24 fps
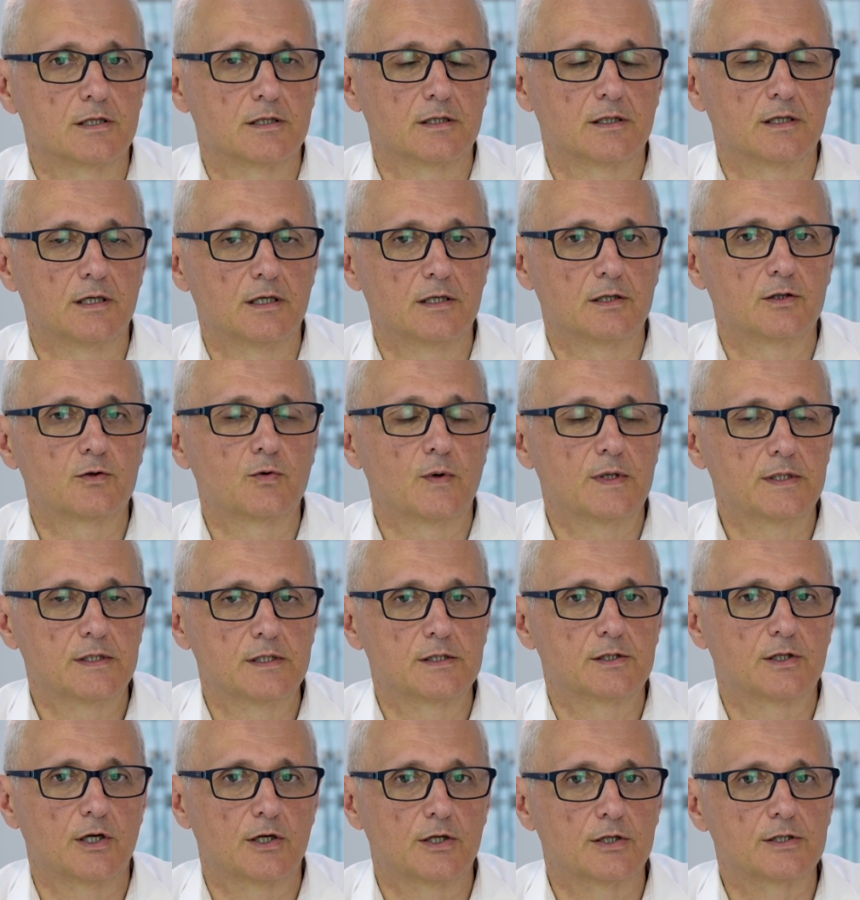in
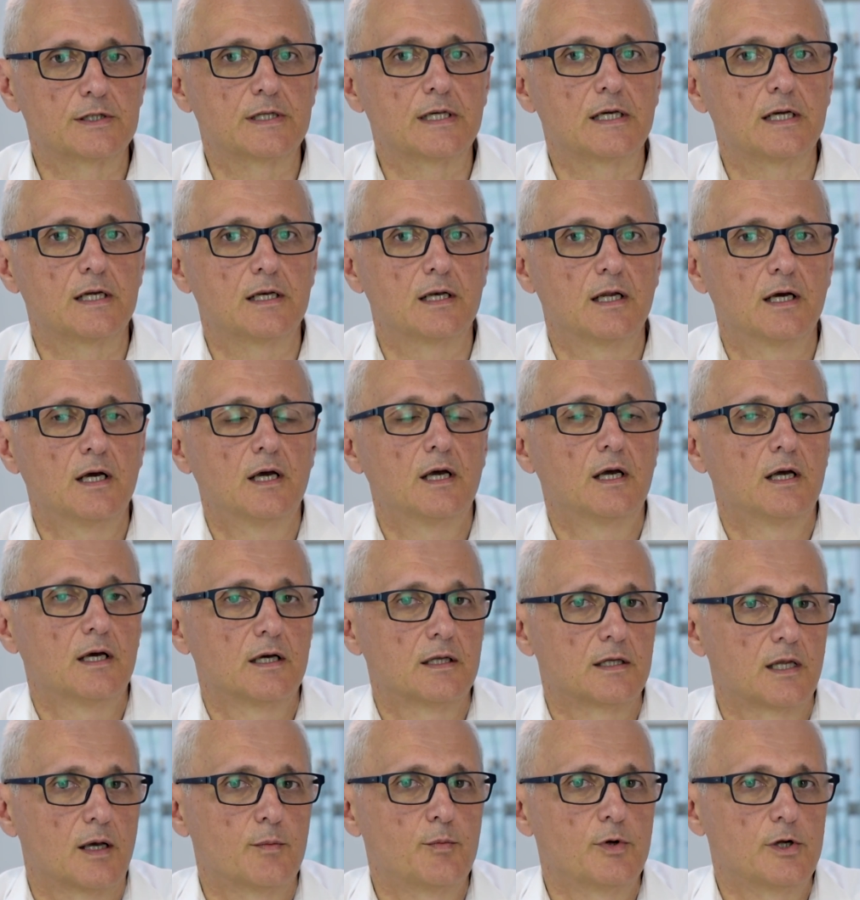2013
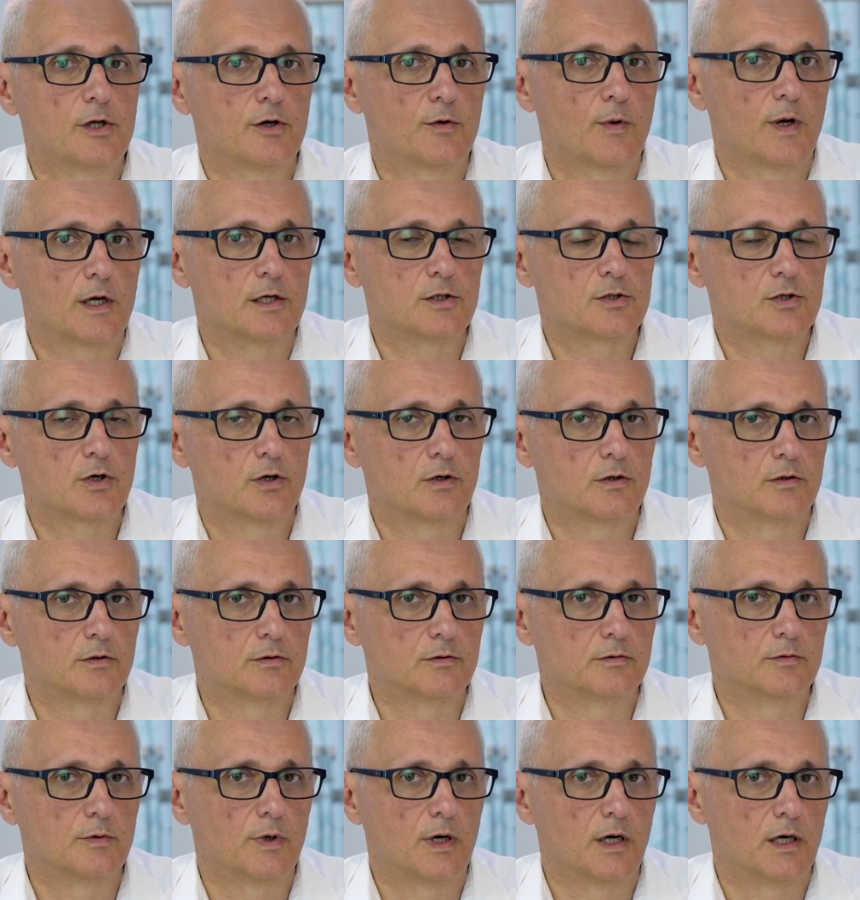
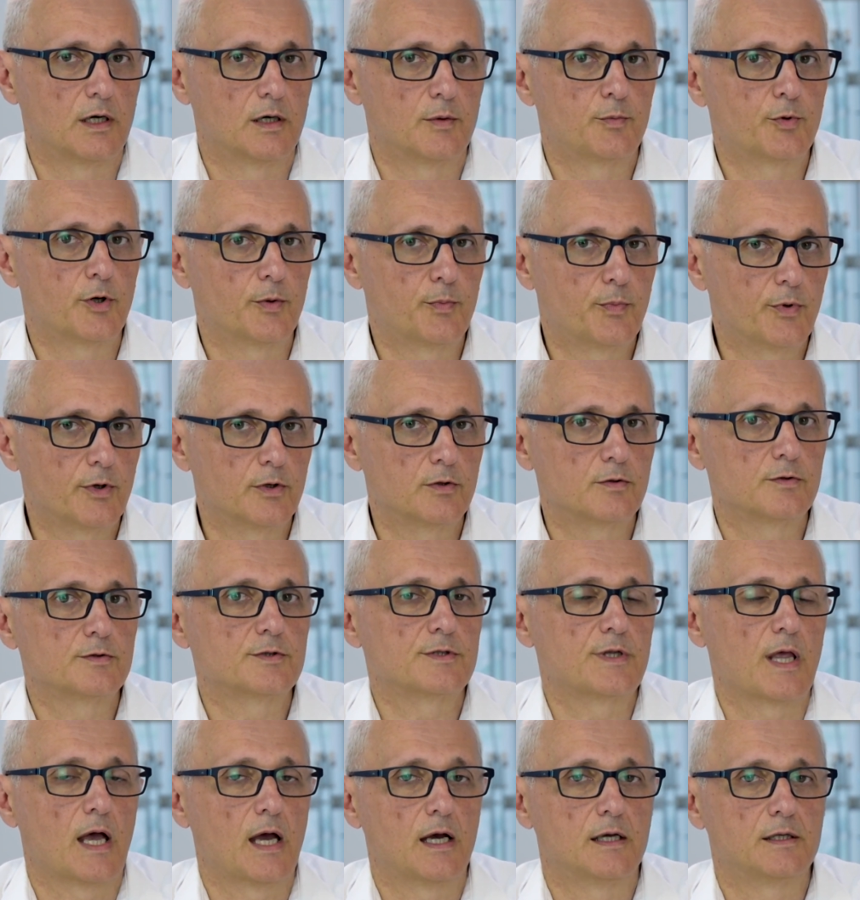WHO
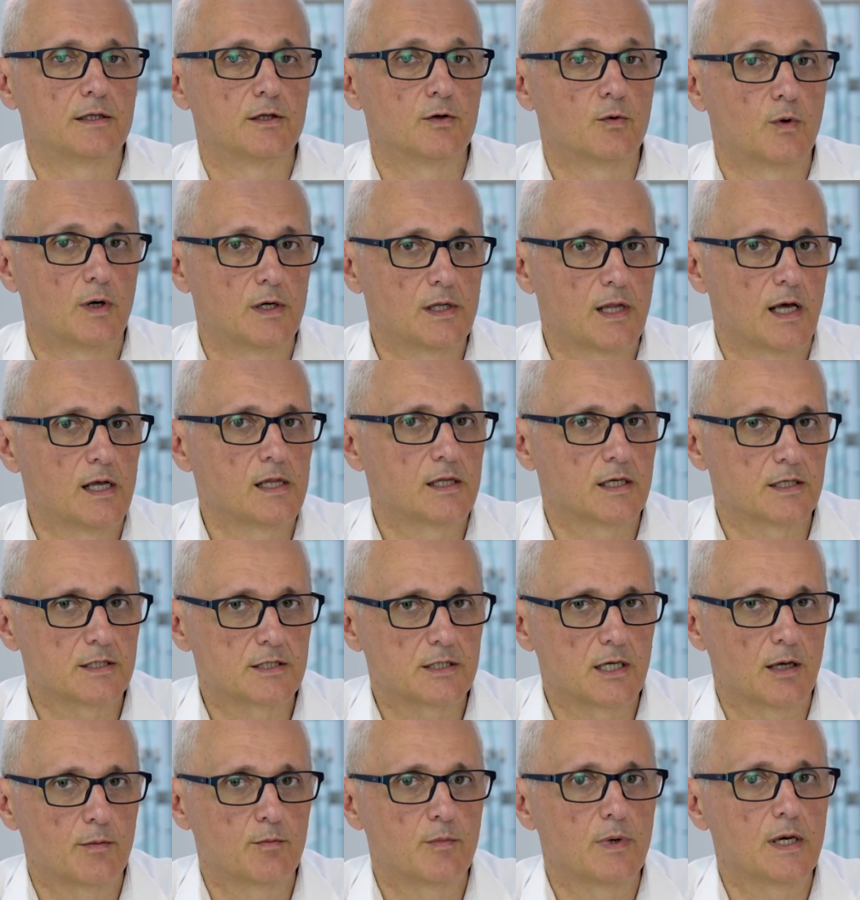proposed and the World Health
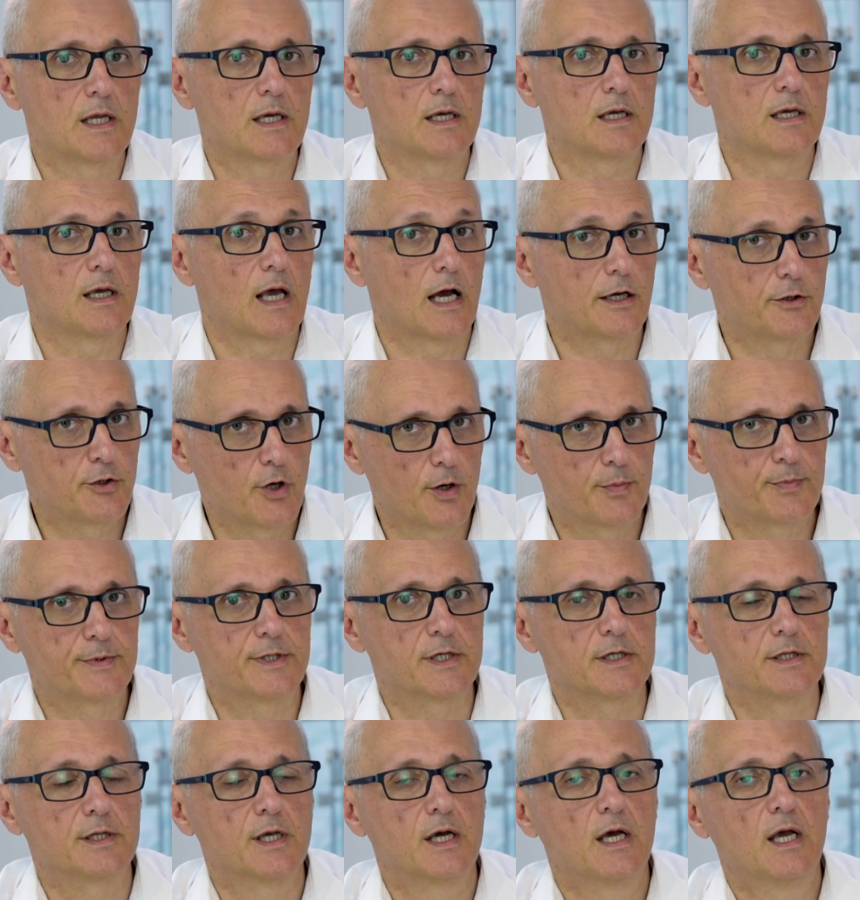Assembly
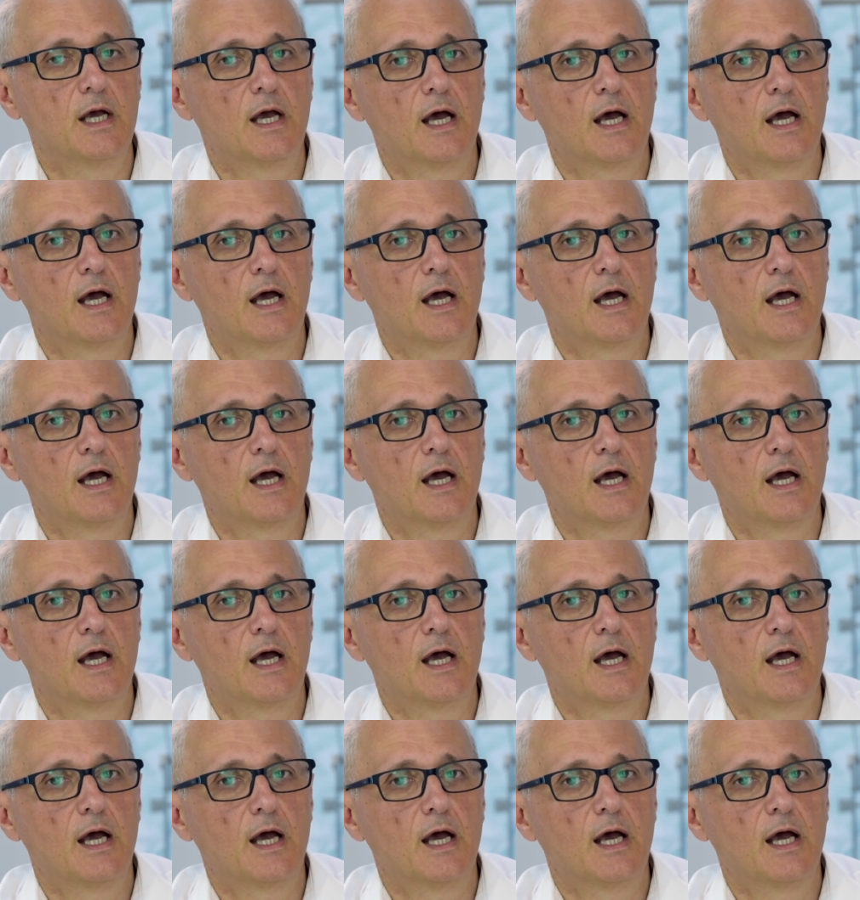adopted